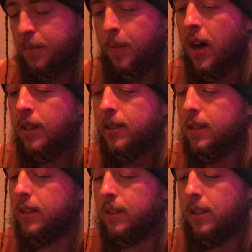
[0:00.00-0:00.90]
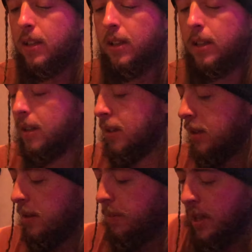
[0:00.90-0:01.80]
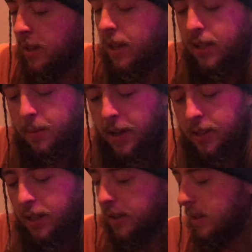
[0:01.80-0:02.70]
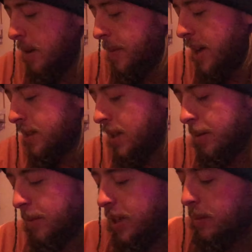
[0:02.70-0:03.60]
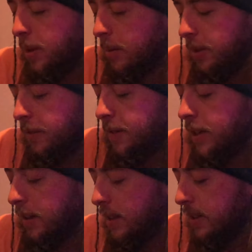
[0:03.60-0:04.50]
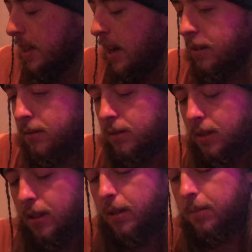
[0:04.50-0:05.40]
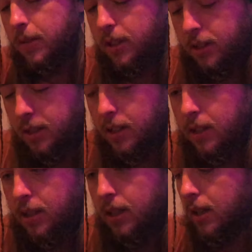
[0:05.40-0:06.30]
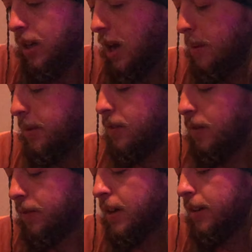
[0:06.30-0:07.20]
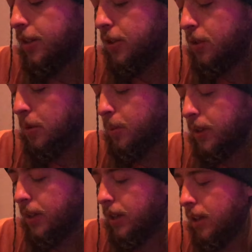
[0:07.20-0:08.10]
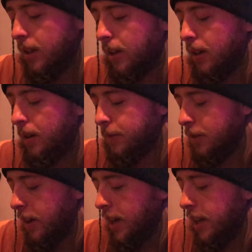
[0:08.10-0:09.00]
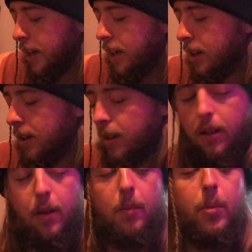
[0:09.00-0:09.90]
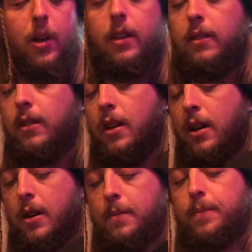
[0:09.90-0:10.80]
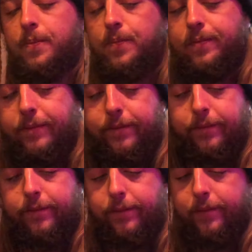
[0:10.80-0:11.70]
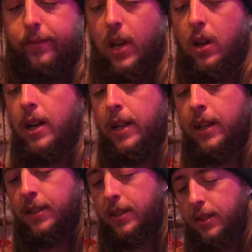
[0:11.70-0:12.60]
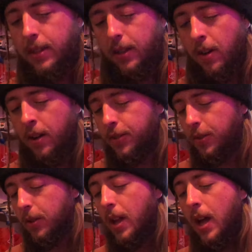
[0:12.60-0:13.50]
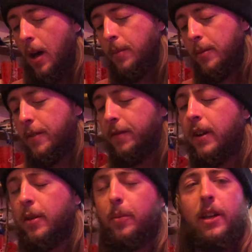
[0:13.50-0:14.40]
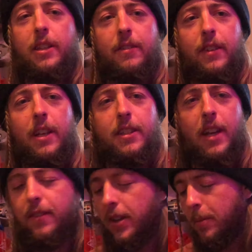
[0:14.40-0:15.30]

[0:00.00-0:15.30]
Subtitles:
box is... Man, they expected a dumbass like me to be able to figure this out. I'm with the very stupid variety. But, well, I guess this is the console. I'm gonna be very pissed if it doesn't have any